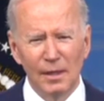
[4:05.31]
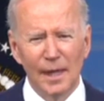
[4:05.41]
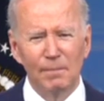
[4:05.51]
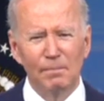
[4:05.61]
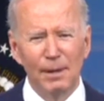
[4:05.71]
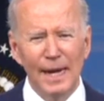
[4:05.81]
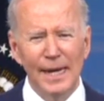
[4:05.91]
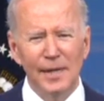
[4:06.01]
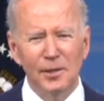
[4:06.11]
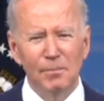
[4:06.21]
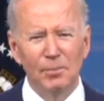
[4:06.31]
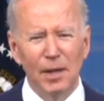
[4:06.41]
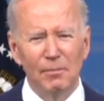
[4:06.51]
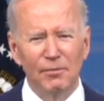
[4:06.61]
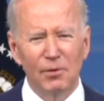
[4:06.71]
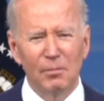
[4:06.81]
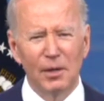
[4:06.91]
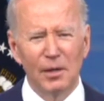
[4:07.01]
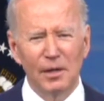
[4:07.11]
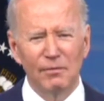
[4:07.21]
and pain at the pump for
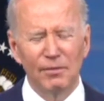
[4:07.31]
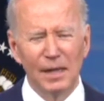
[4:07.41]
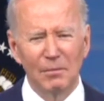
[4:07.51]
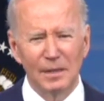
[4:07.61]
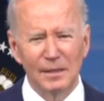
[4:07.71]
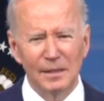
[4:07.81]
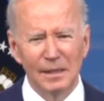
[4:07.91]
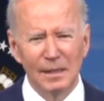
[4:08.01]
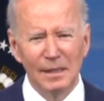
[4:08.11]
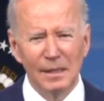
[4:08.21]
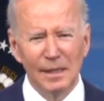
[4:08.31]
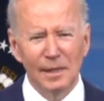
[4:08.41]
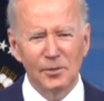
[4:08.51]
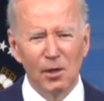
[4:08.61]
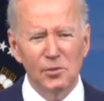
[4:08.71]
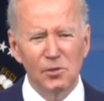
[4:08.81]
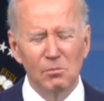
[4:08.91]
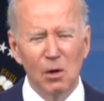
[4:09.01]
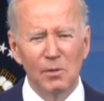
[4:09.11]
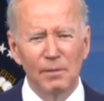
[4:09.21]
American families. It's also a
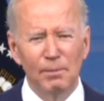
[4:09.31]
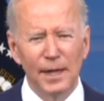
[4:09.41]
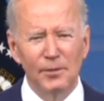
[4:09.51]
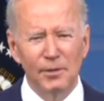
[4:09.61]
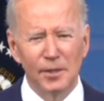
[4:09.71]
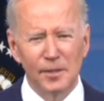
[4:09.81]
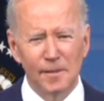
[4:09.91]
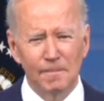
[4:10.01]
moment of patriotism.